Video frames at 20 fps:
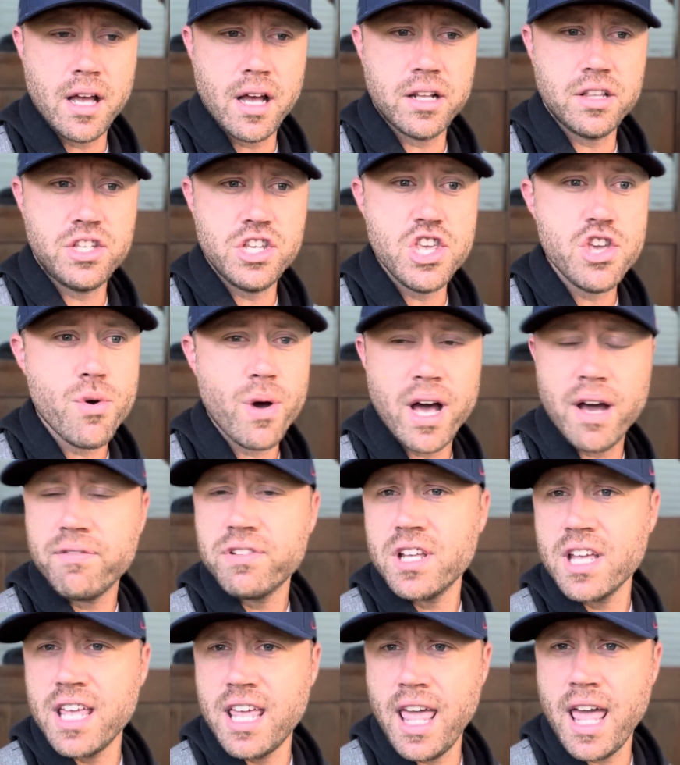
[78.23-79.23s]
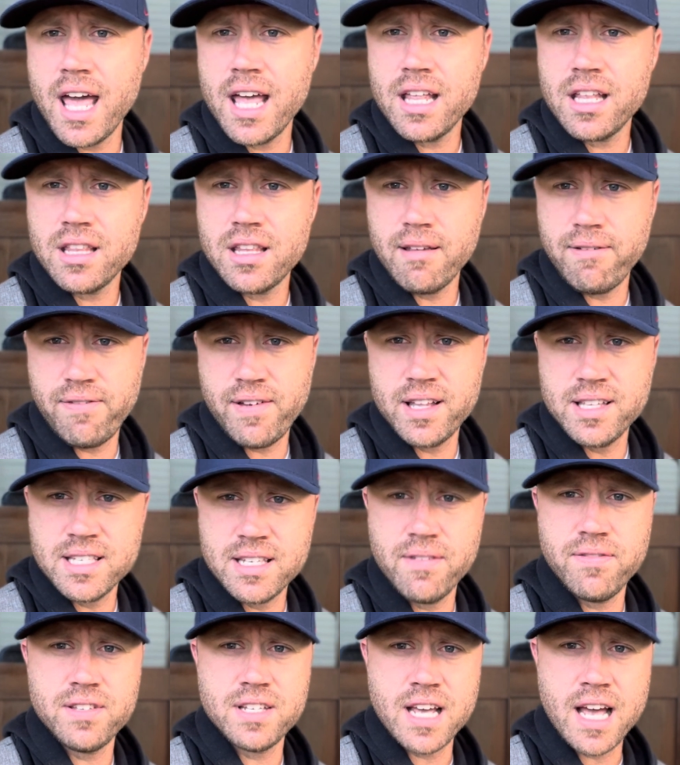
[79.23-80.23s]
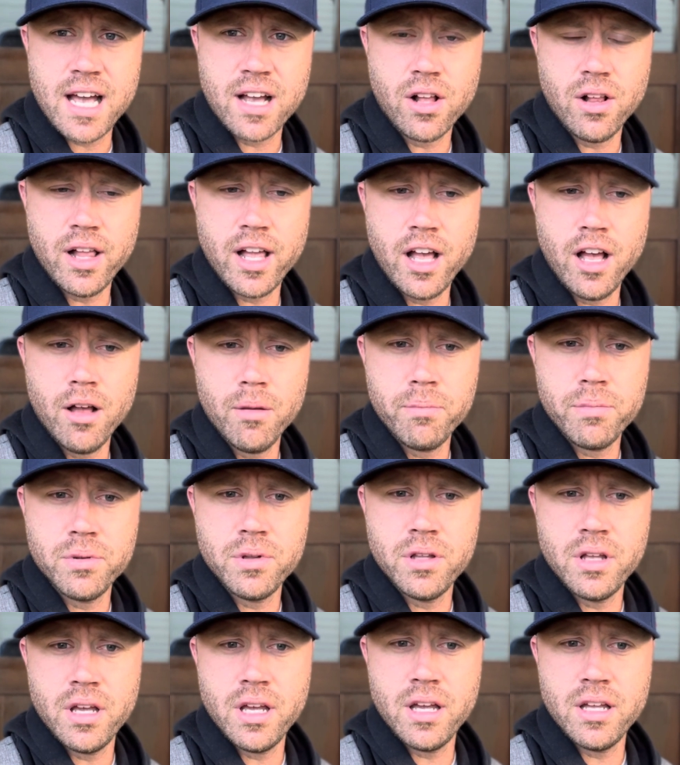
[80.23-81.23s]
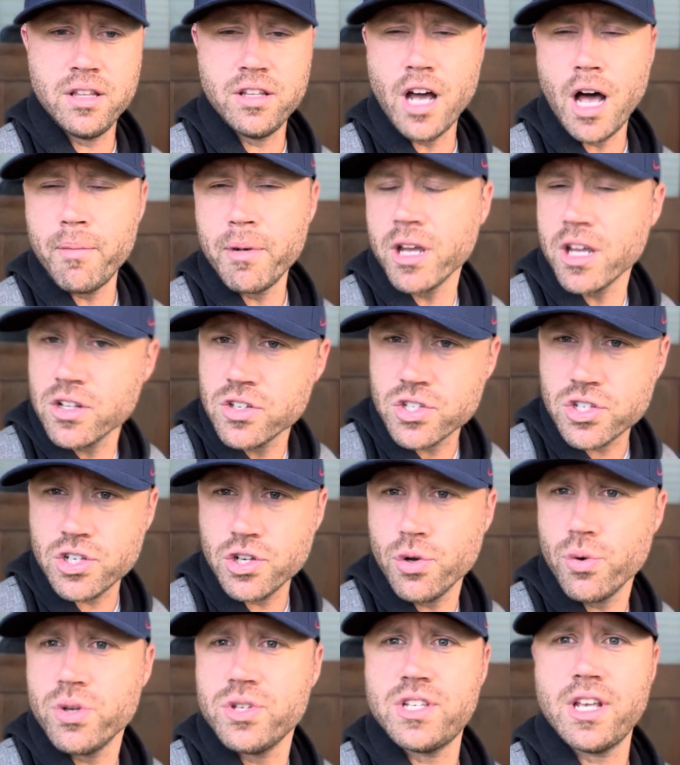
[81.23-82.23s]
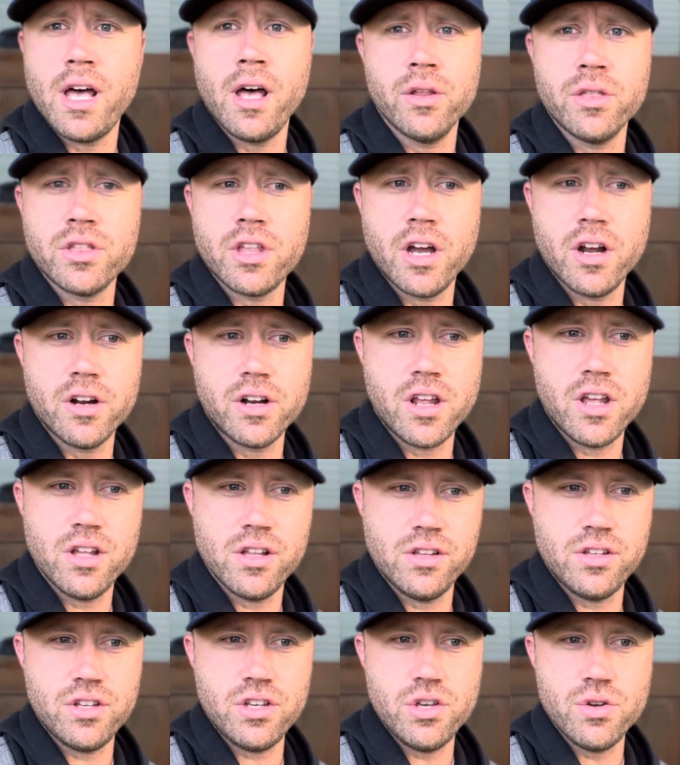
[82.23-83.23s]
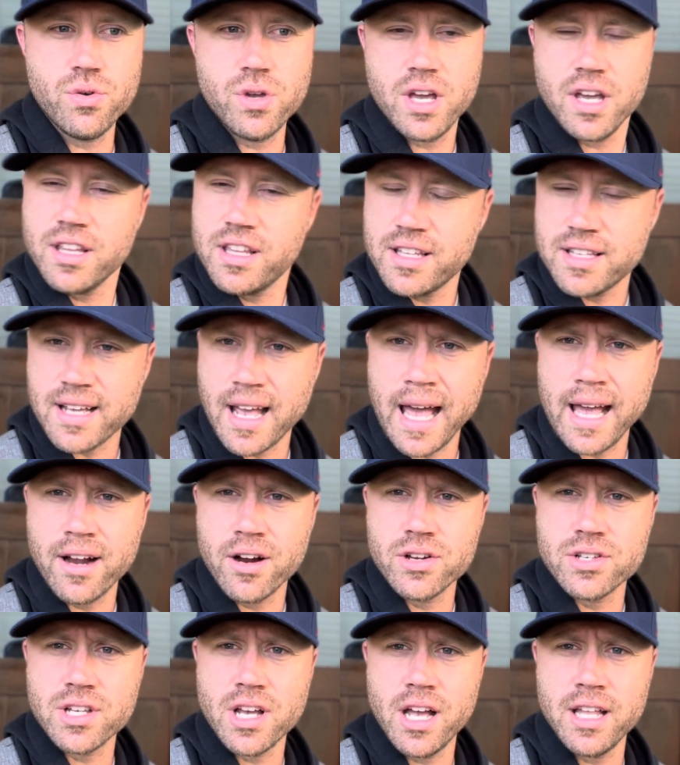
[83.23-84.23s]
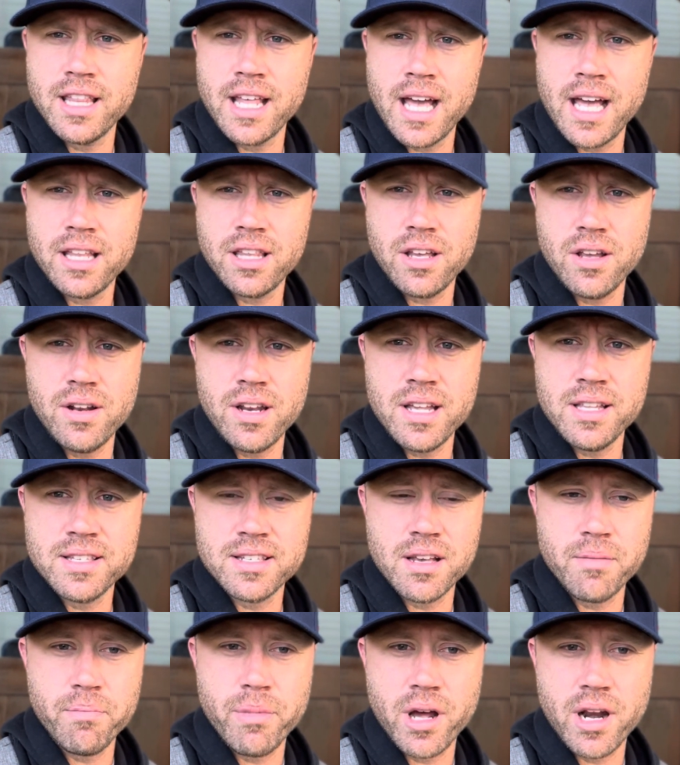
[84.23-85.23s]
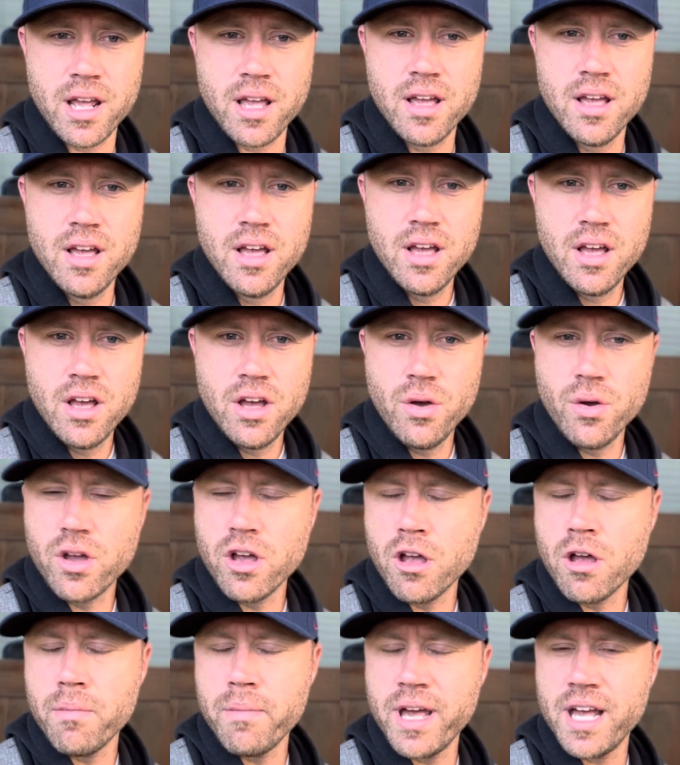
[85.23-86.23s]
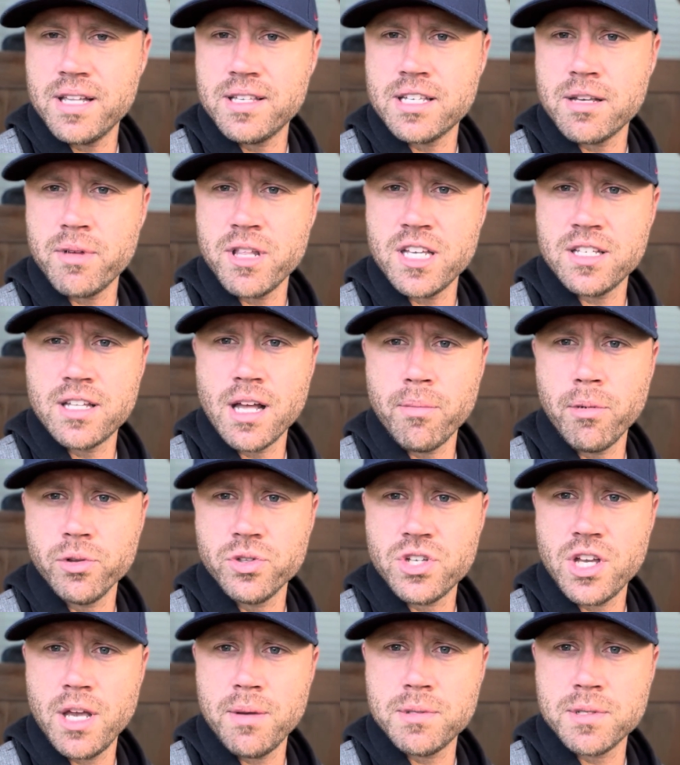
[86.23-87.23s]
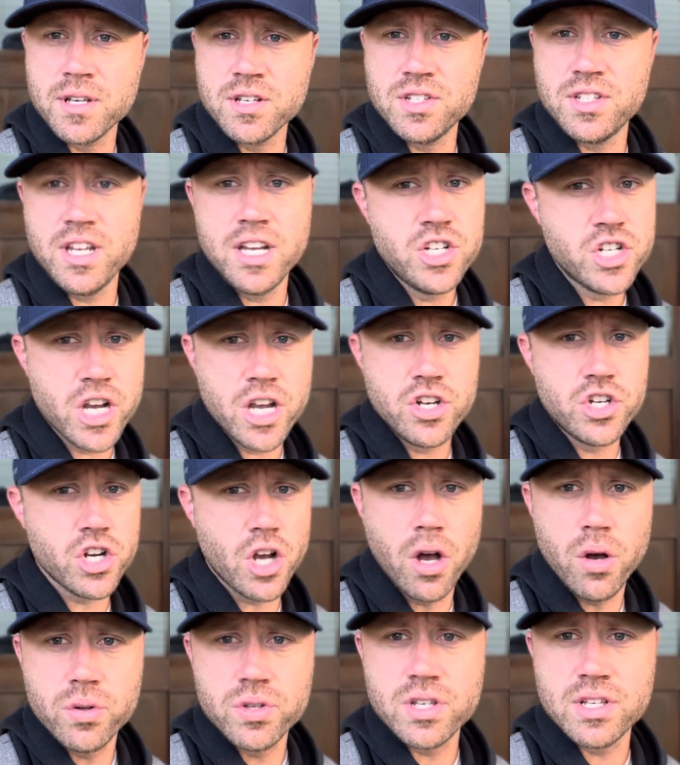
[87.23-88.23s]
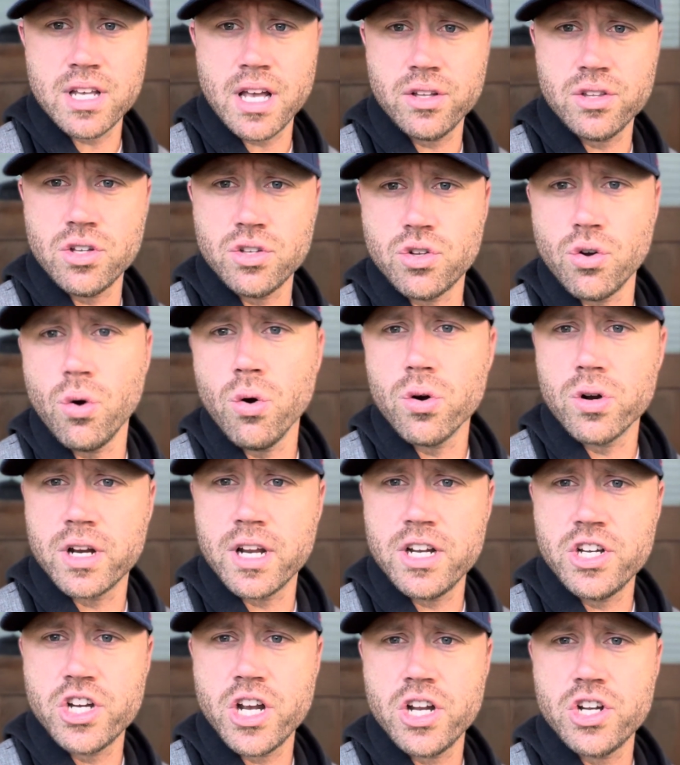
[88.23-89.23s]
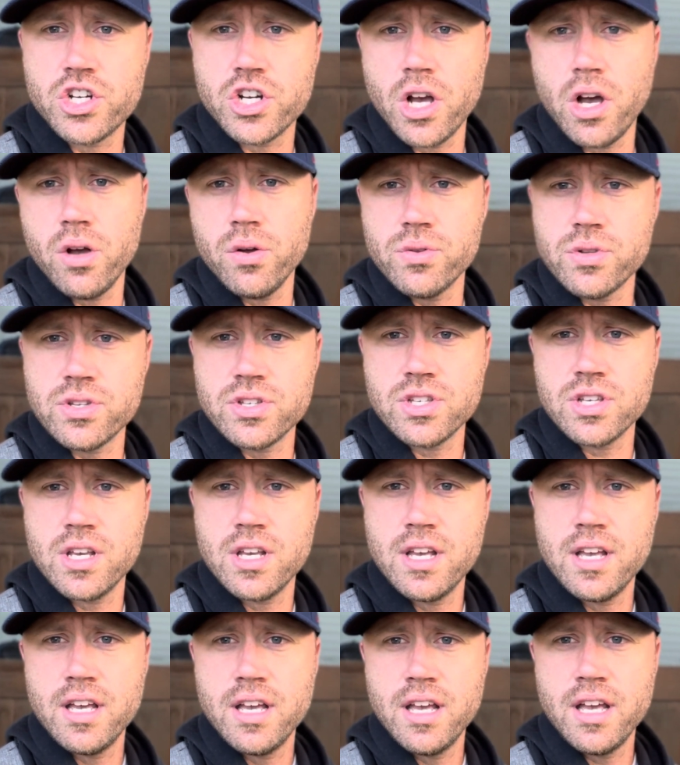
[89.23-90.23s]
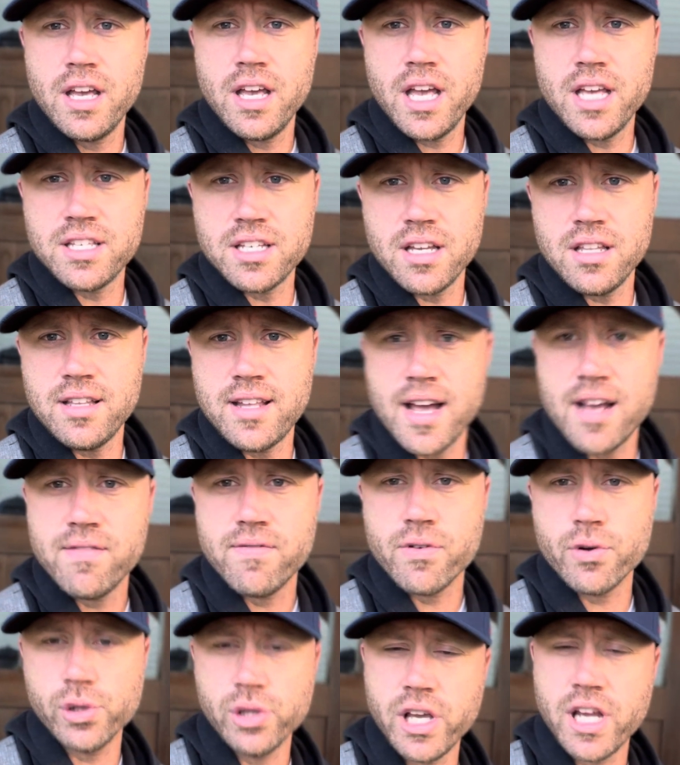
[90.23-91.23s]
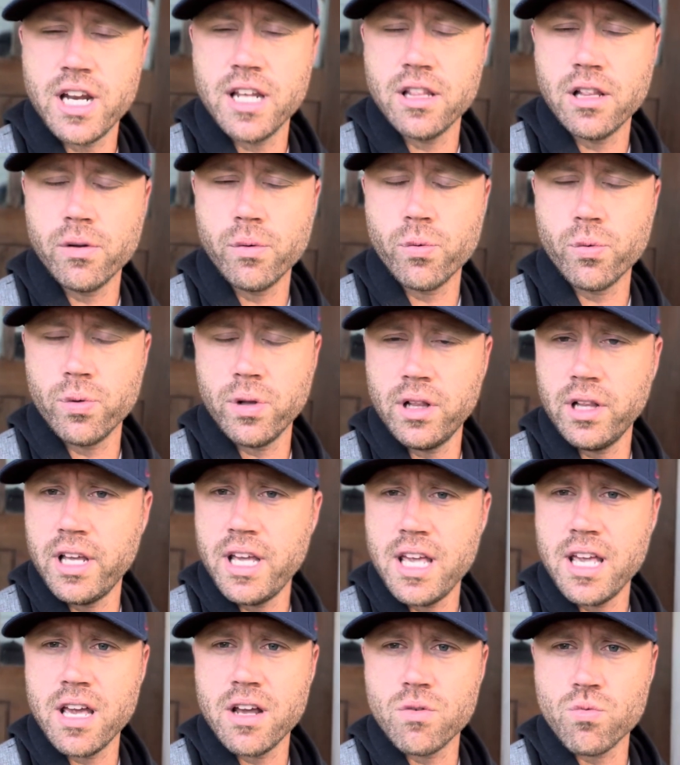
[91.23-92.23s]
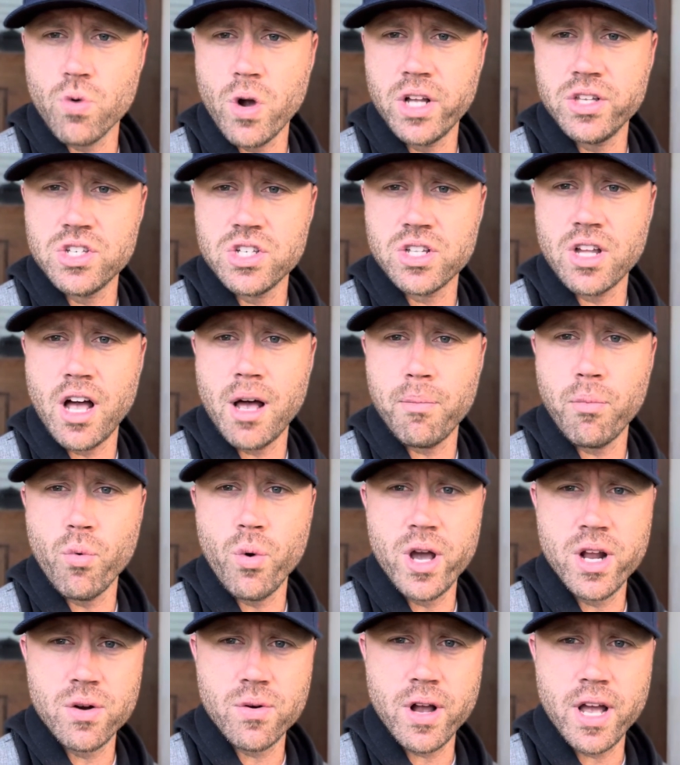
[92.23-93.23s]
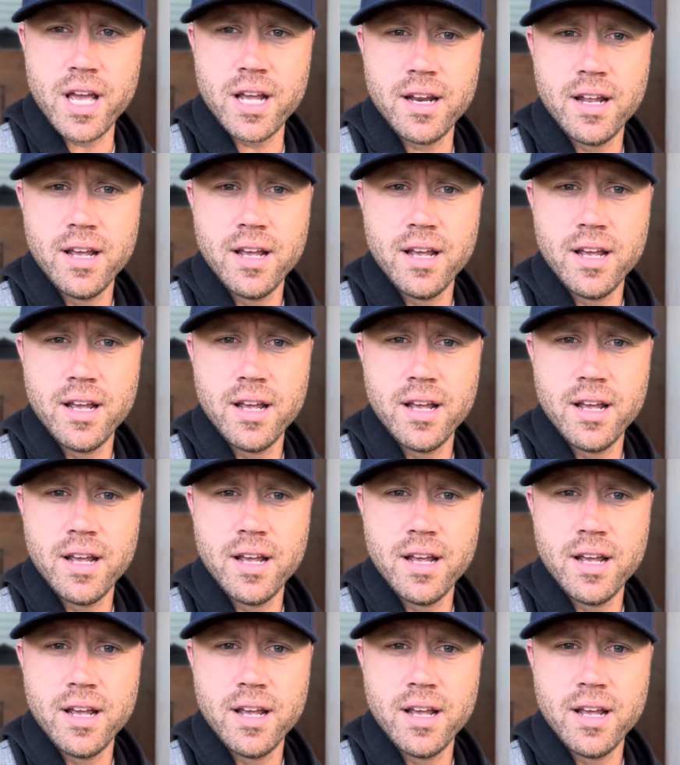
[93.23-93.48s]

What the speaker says: Do you have to get defensive tackle help? Ndamukong Suh is out there. Do you kick the tires on that? Do you need somebody who could command some of these double teams? Because DJ Jones is out the door. DJ Jones is in Denver leading the league in run-stop win rate.